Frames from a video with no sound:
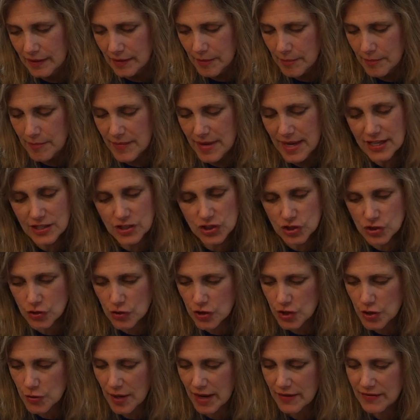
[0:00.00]
Make sure
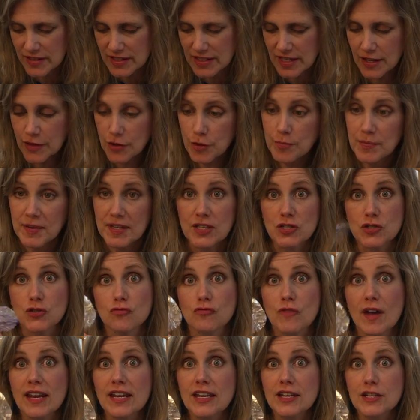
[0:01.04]
you have another piece
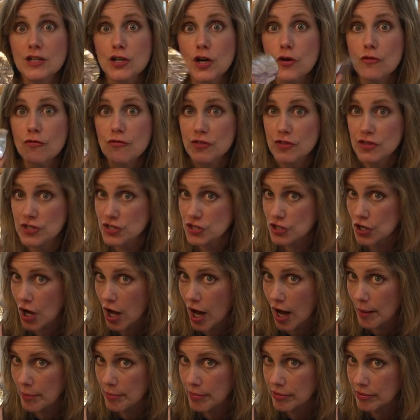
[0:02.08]
ready to go for the
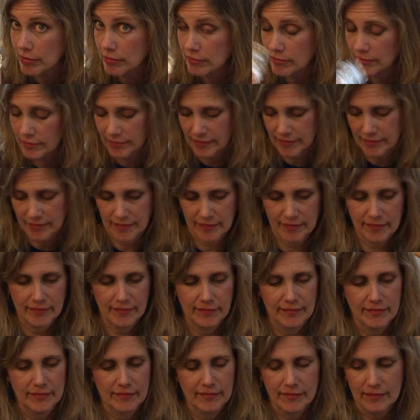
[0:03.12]
top.
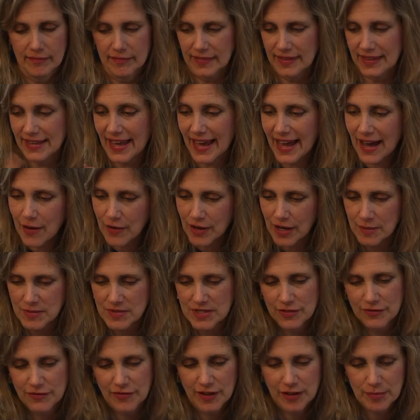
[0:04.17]
Now comes the
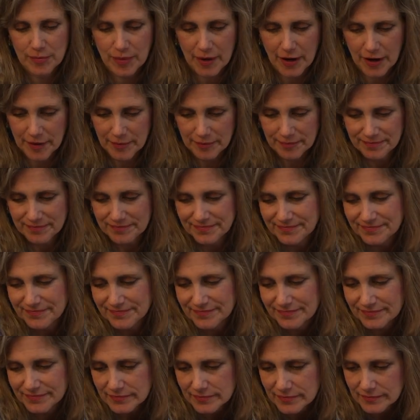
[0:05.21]
fun
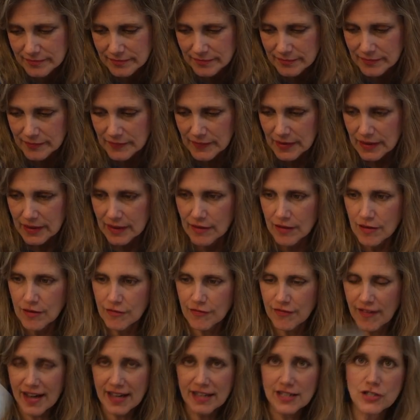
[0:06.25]
part.
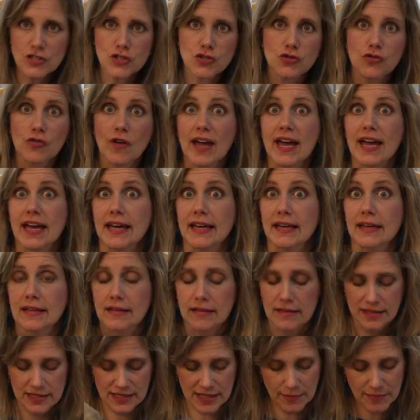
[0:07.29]
Find a tray,
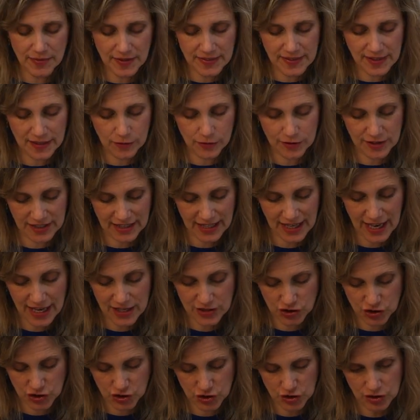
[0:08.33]
something that'll
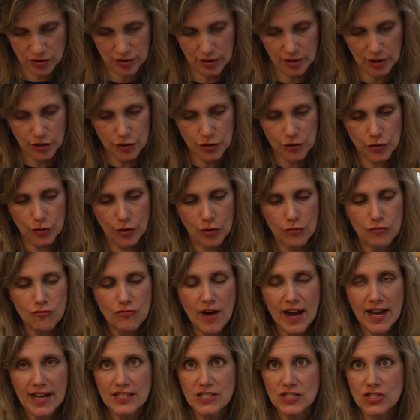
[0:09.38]
catch your
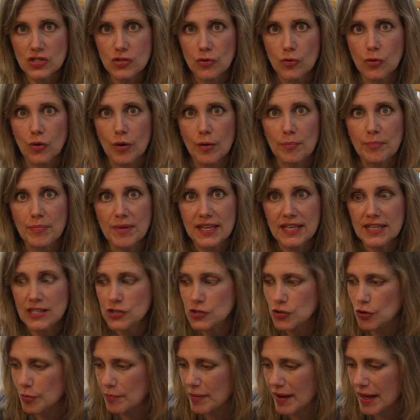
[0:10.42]
rice or beans
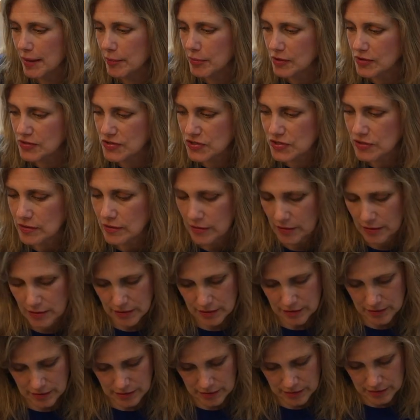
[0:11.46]
or pebbles
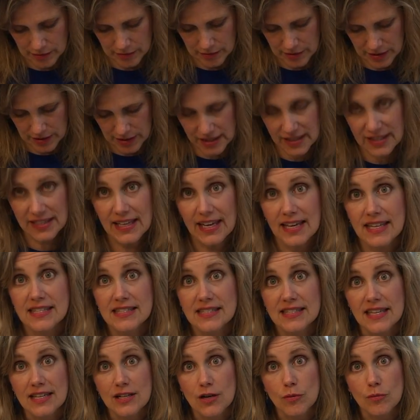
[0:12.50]
in case
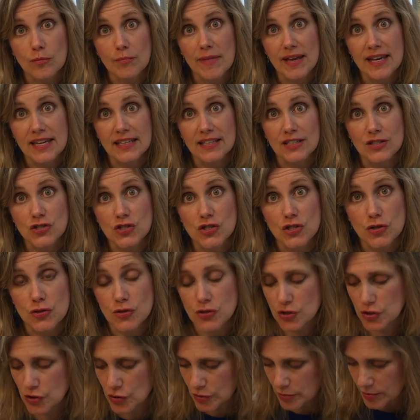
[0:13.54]
they don't make it into your
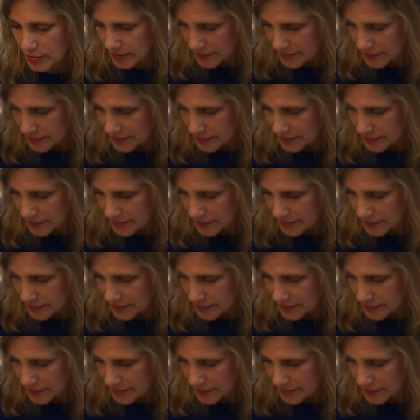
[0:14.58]
tube.